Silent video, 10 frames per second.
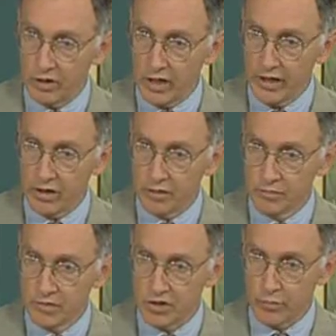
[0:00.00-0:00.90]
in later
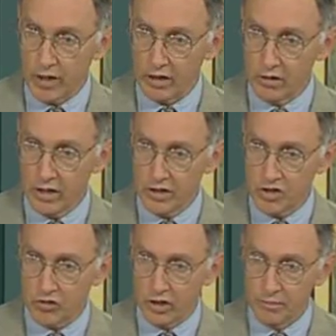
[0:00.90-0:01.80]
Tibetan
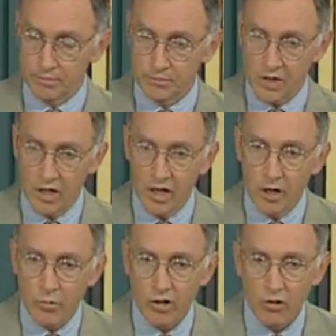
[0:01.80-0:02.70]
history.
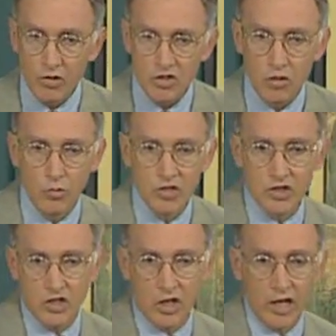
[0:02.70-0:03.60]
But it also was
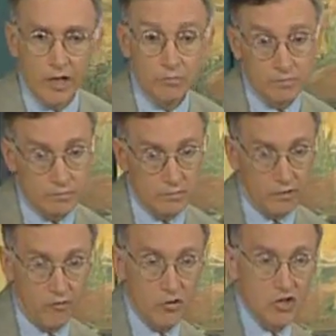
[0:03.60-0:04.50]
a time,
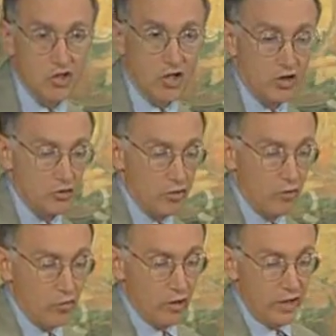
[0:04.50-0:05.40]
the first
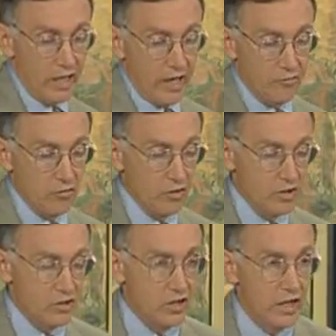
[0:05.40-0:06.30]
century really, after
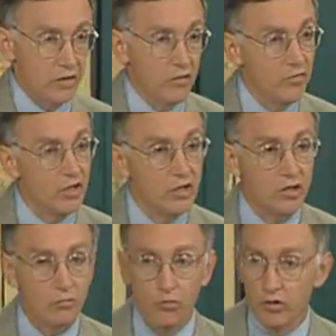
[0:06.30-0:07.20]
the death of
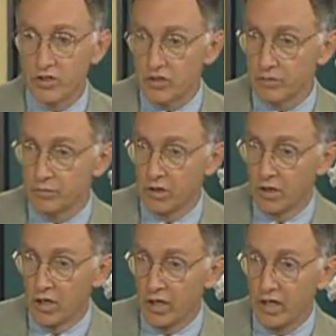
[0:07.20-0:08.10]
Indian Buddhism.
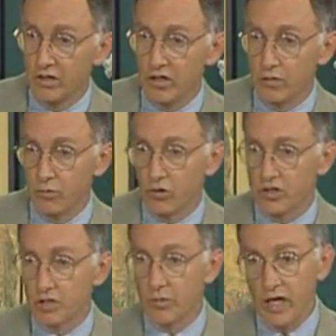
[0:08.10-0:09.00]
Indian
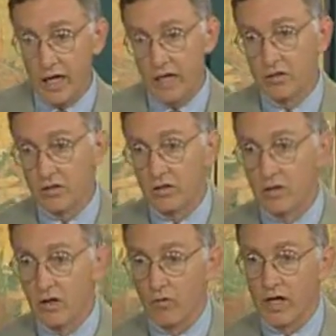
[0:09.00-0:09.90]
Buddhism ended
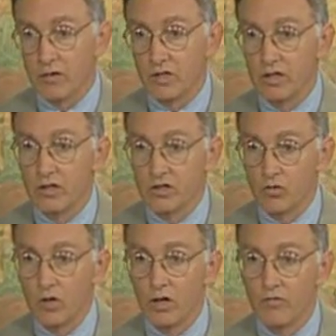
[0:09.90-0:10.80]
around the year
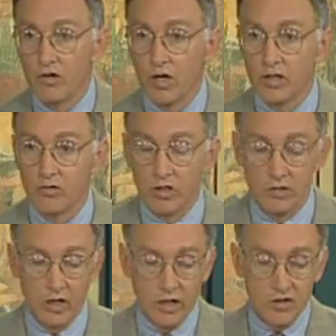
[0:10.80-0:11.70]

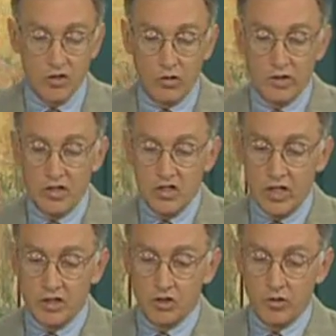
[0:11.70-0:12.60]
1200. So in this
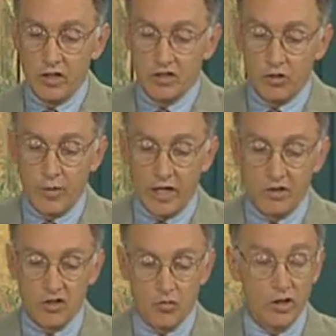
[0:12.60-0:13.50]
century, the
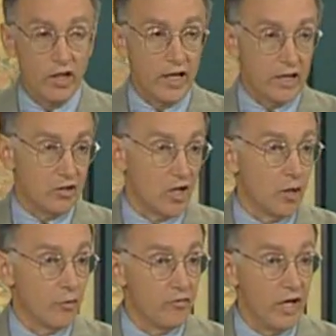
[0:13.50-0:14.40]
Tibetans really had to
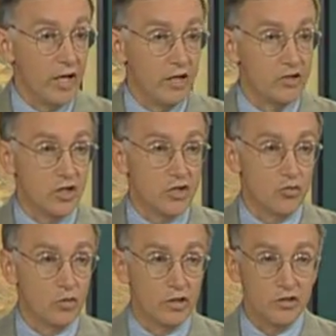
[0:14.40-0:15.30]
come of age
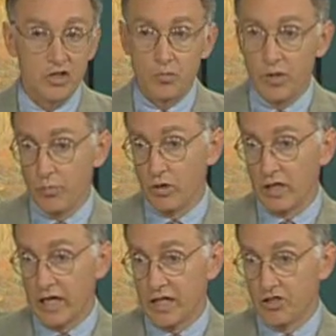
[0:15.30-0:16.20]
as religious
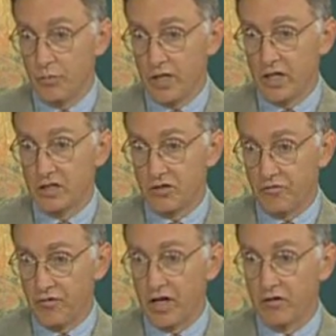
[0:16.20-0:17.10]
people and had to begin to
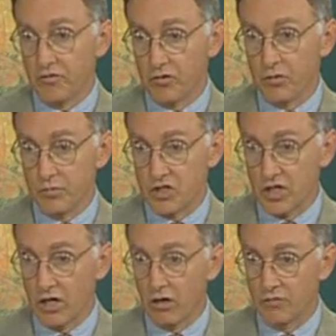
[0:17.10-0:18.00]
fend for
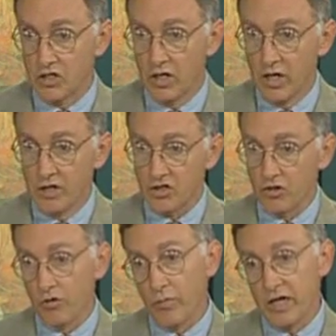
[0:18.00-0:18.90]
themselves.
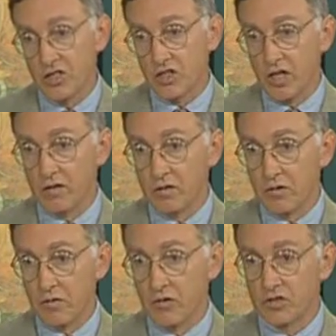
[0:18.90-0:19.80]
So you might say
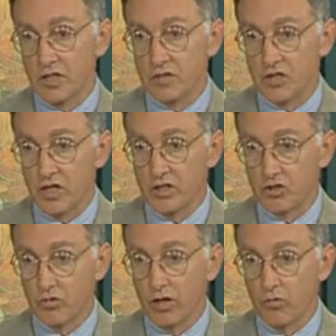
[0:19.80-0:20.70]
that the 13th
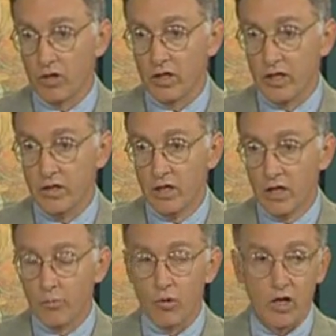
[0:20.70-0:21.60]
century really
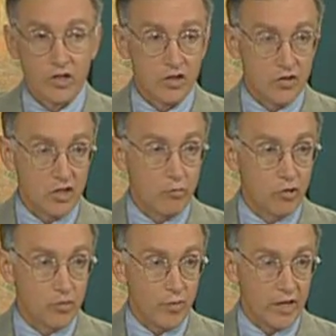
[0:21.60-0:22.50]
marks, in some
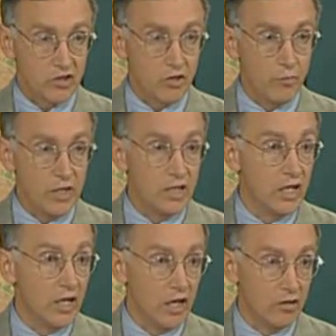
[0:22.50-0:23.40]
respects, the
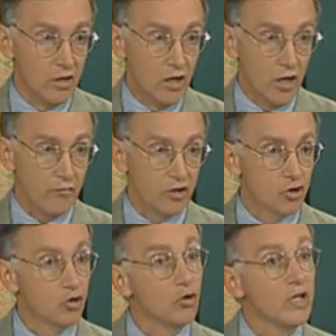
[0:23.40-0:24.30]
beginning of a
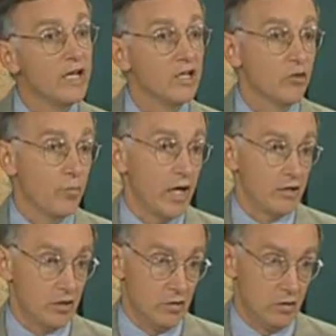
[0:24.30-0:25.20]
truly
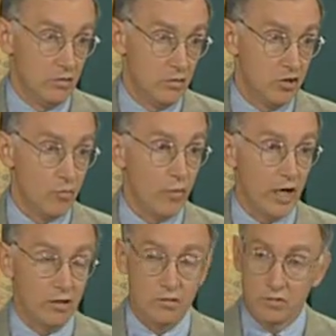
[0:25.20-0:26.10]
independent
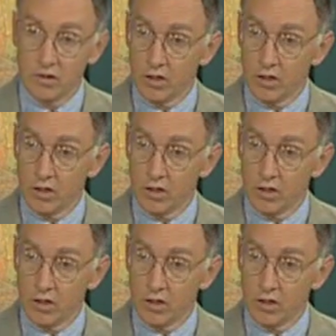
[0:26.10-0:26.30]
Tibetan